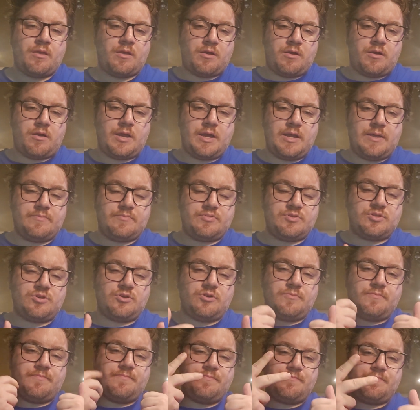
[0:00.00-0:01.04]
All right,
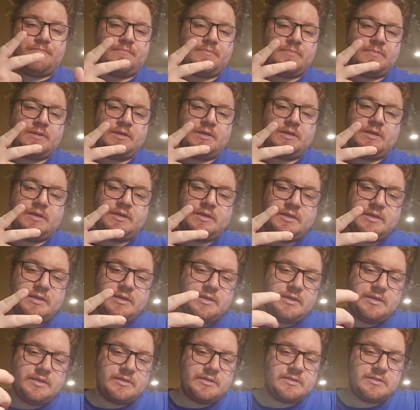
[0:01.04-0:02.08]
so
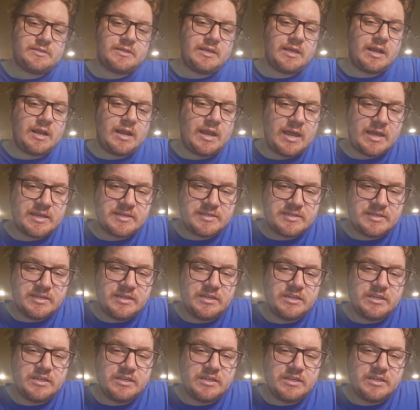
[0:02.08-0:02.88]
stay classy,